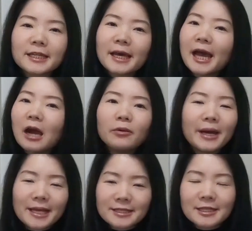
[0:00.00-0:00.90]
Today, I will
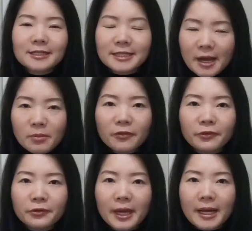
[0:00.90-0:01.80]
answer some of
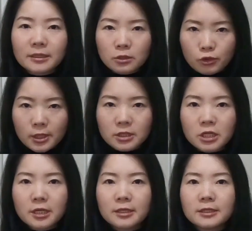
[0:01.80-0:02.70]
you guys'
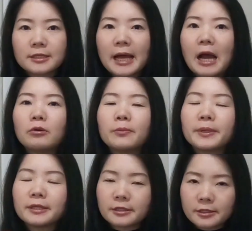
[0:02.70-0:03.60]
questions. I will
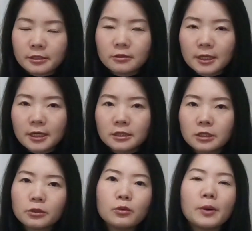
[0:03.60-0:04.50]
be a
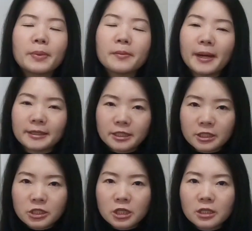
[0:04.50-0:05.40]
student. You will be my
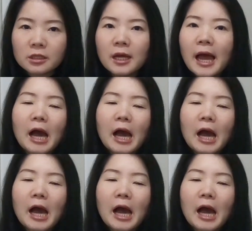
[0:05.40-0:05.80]
teacher.